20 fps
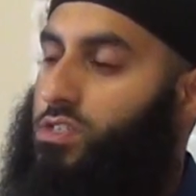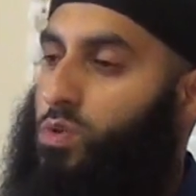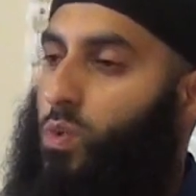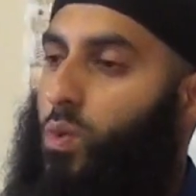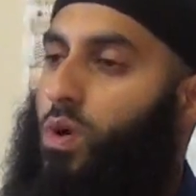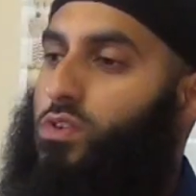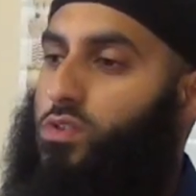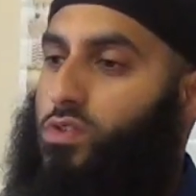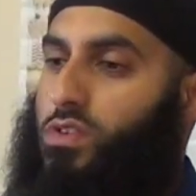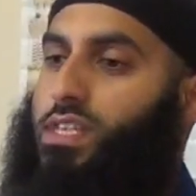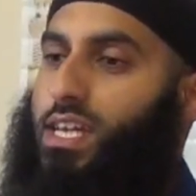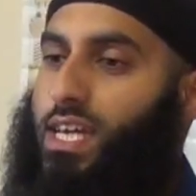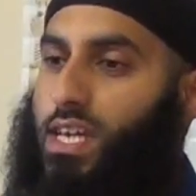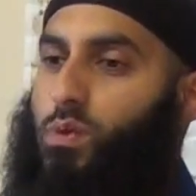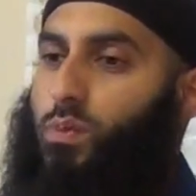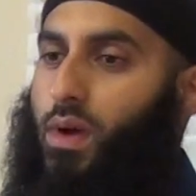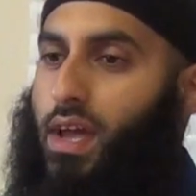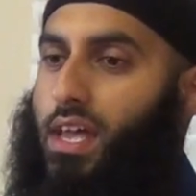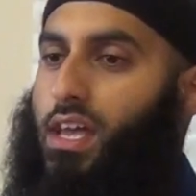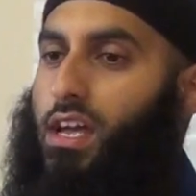No one could get
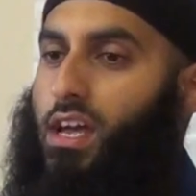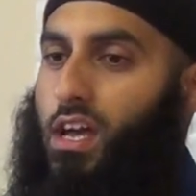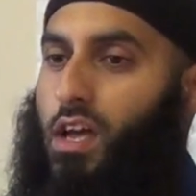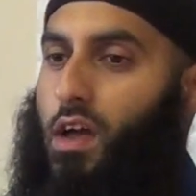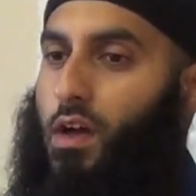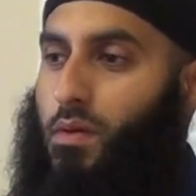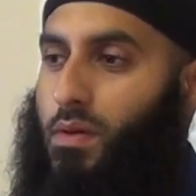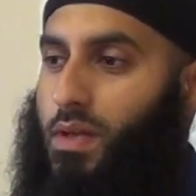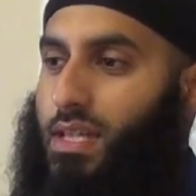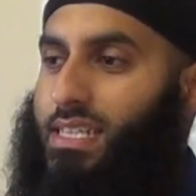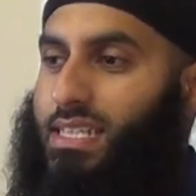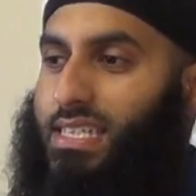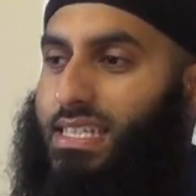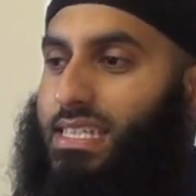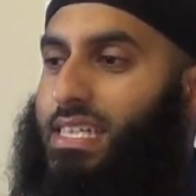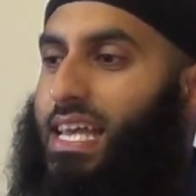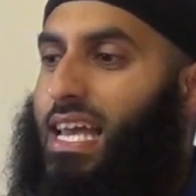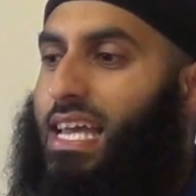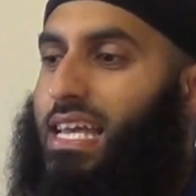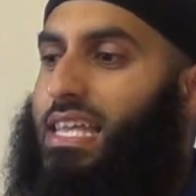away and
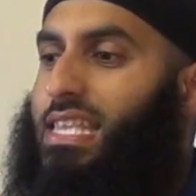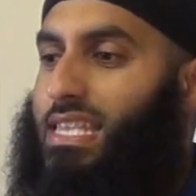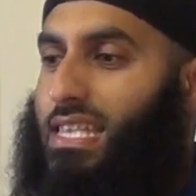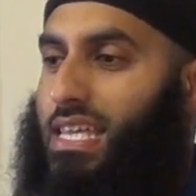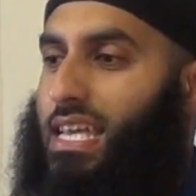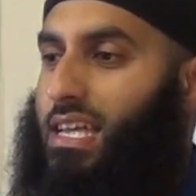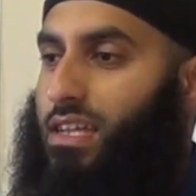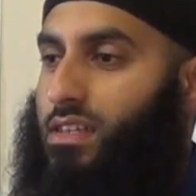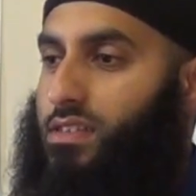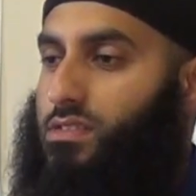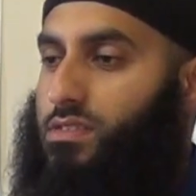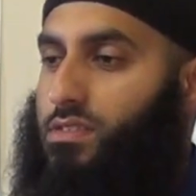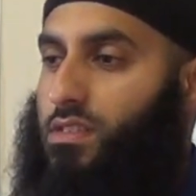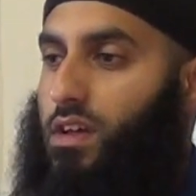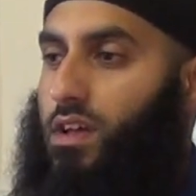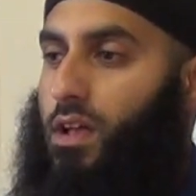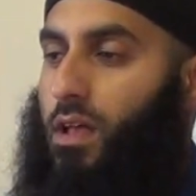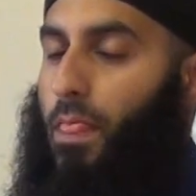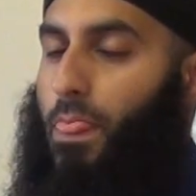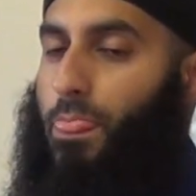say things
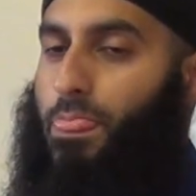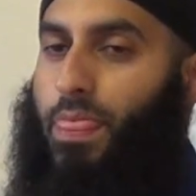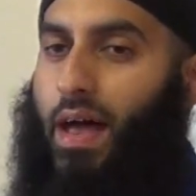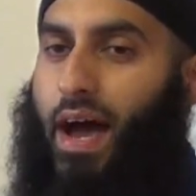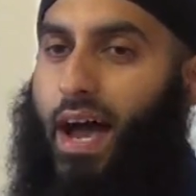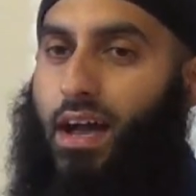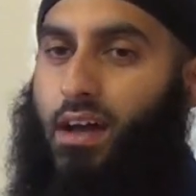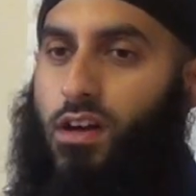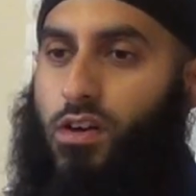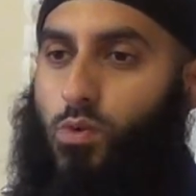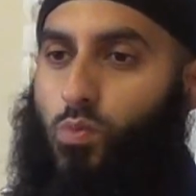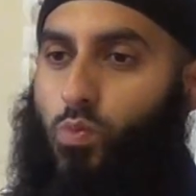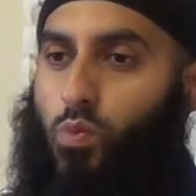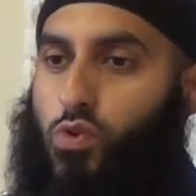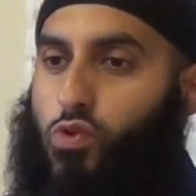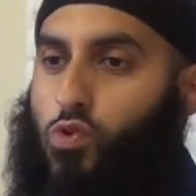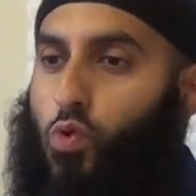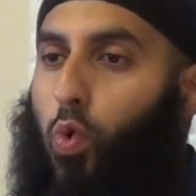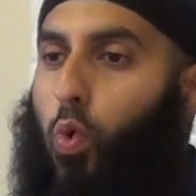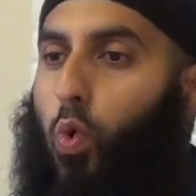that
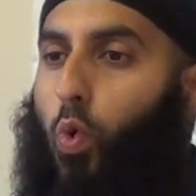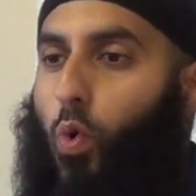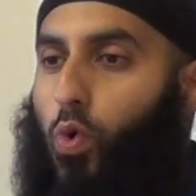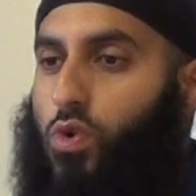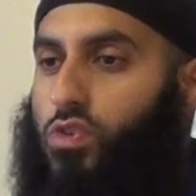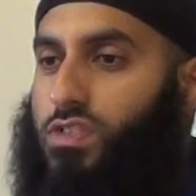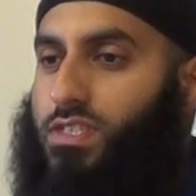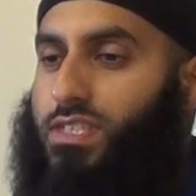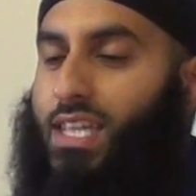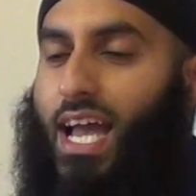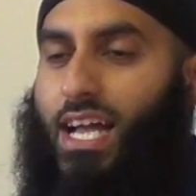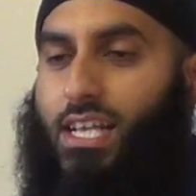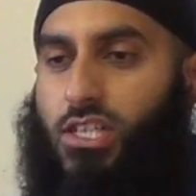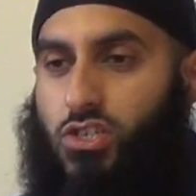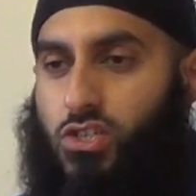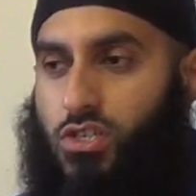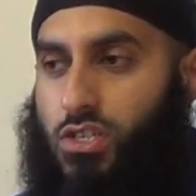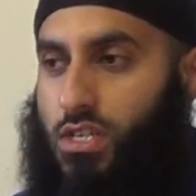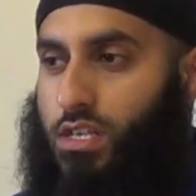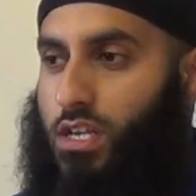would cause
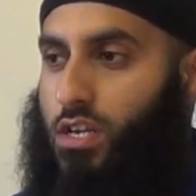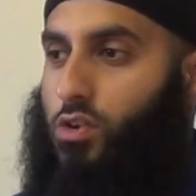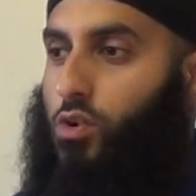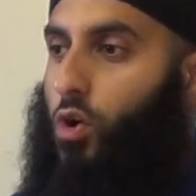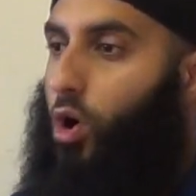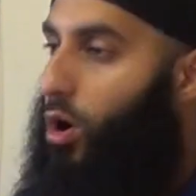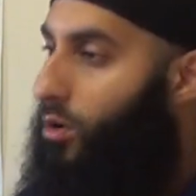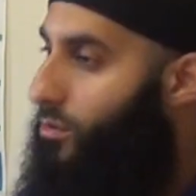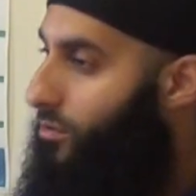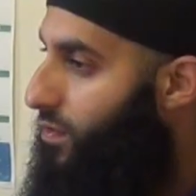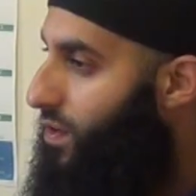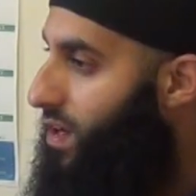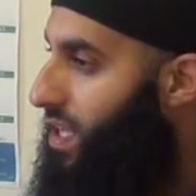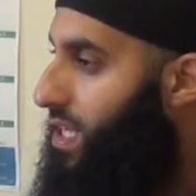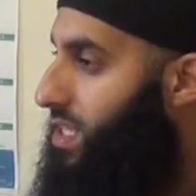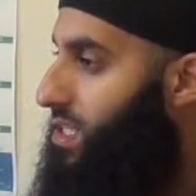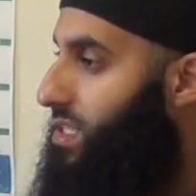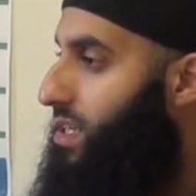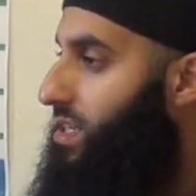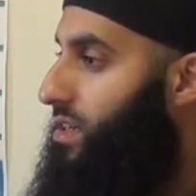tension and
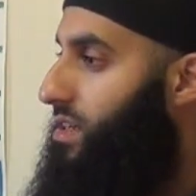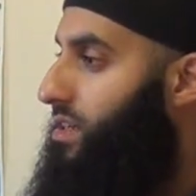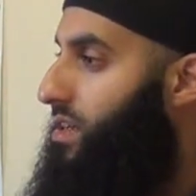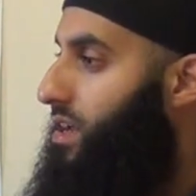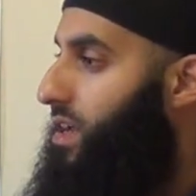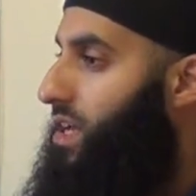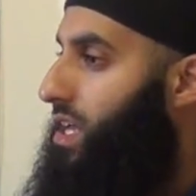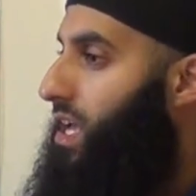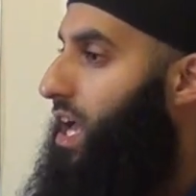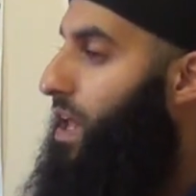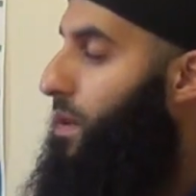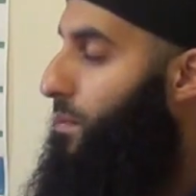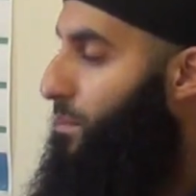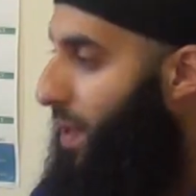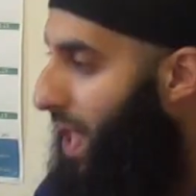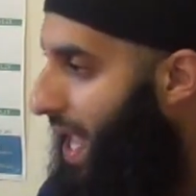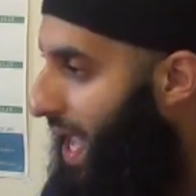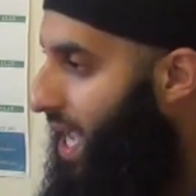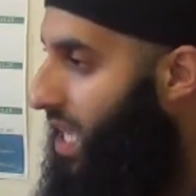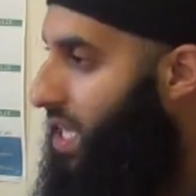conflict and, and
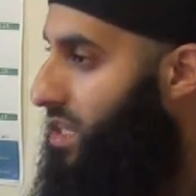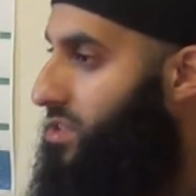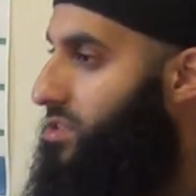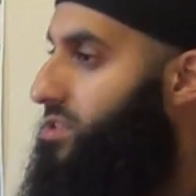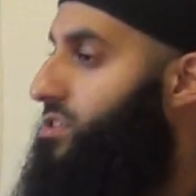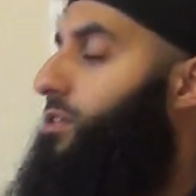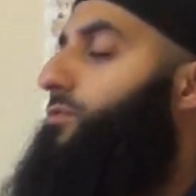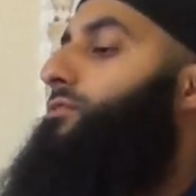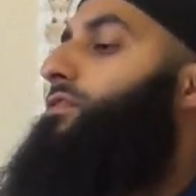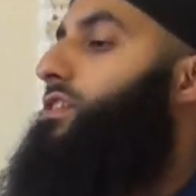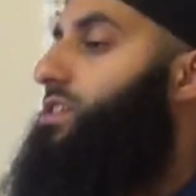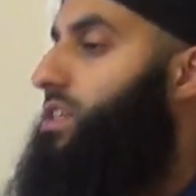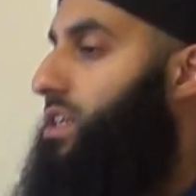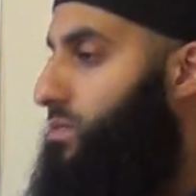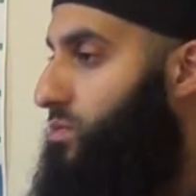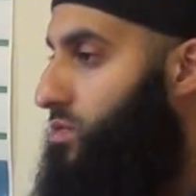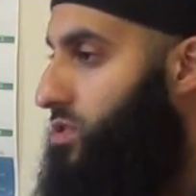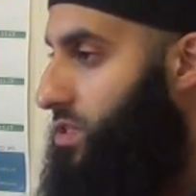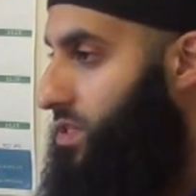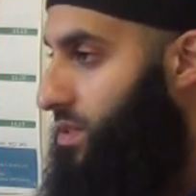pain and suffering to
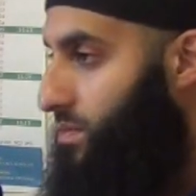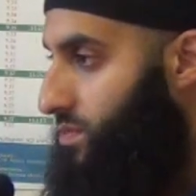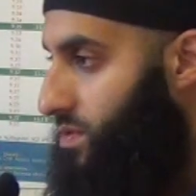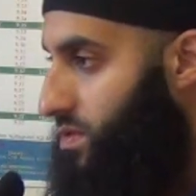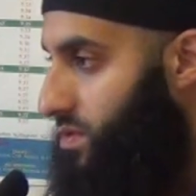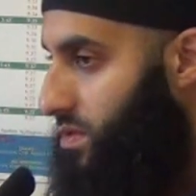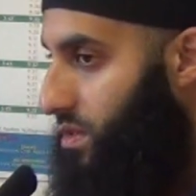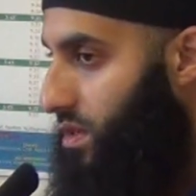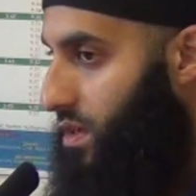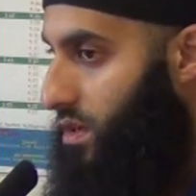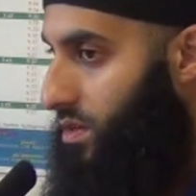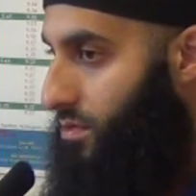the Muslims.